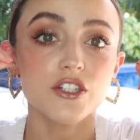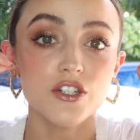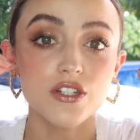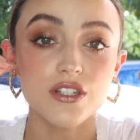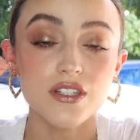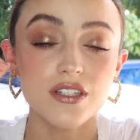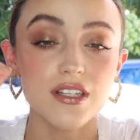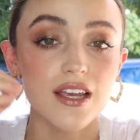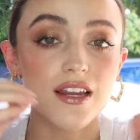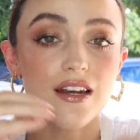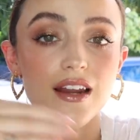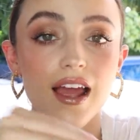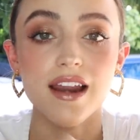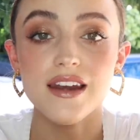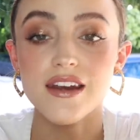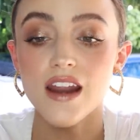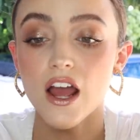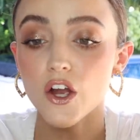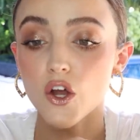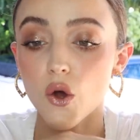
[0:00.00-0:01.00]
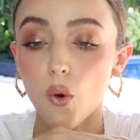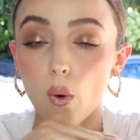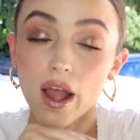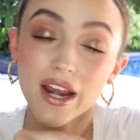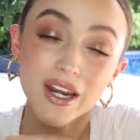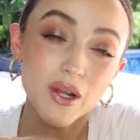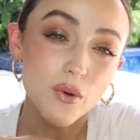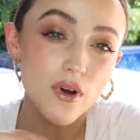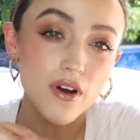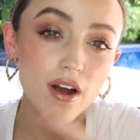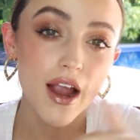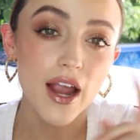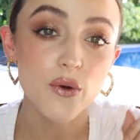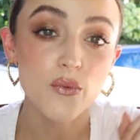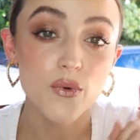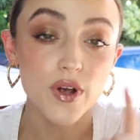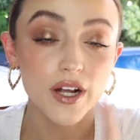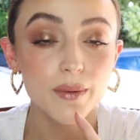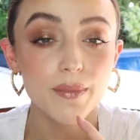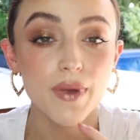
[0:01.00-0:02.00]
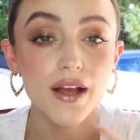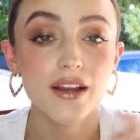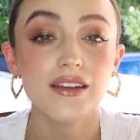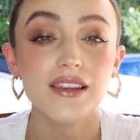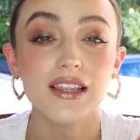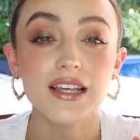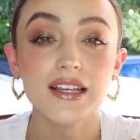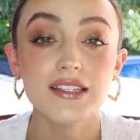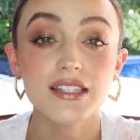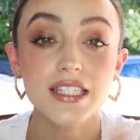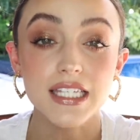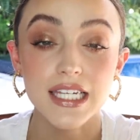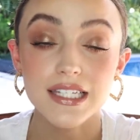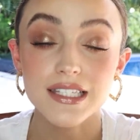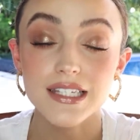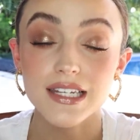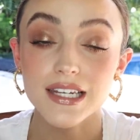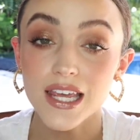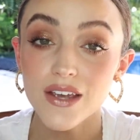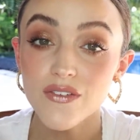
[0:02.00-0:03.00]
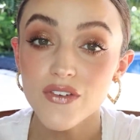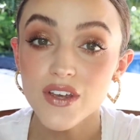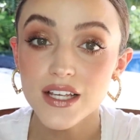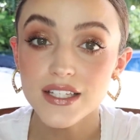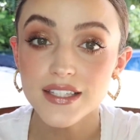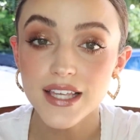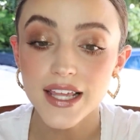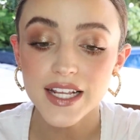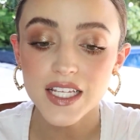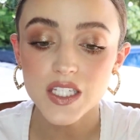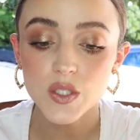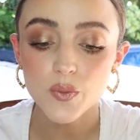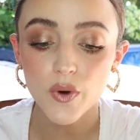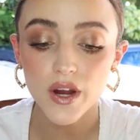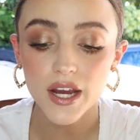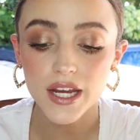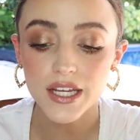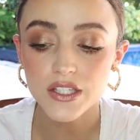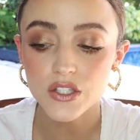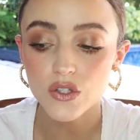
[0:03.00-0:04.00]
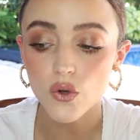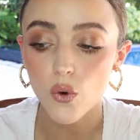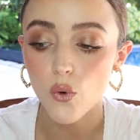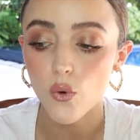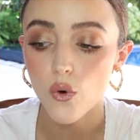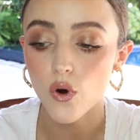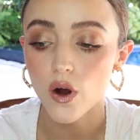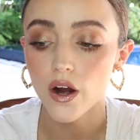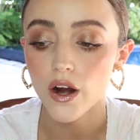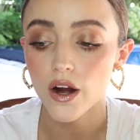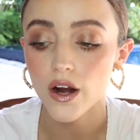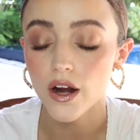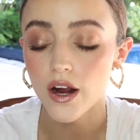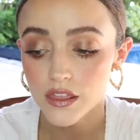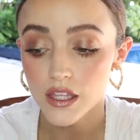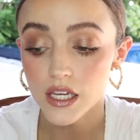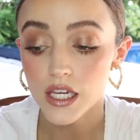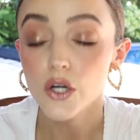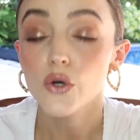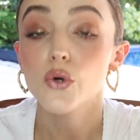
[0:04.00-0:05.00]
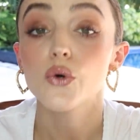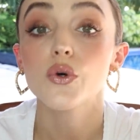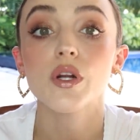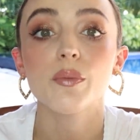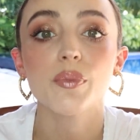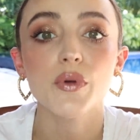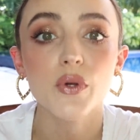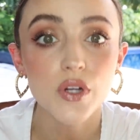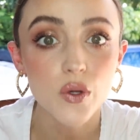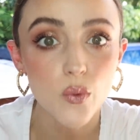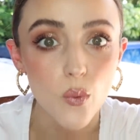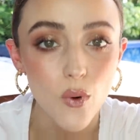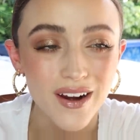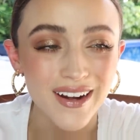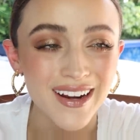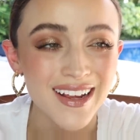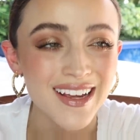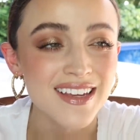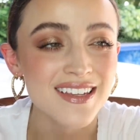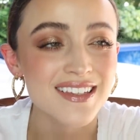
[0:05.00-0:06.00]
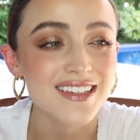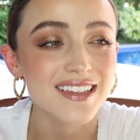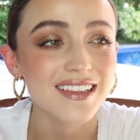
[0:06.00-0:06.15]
your skin and not go anywhere, I recommend the Skindinavia setting sprays, or the Huda Beauty one is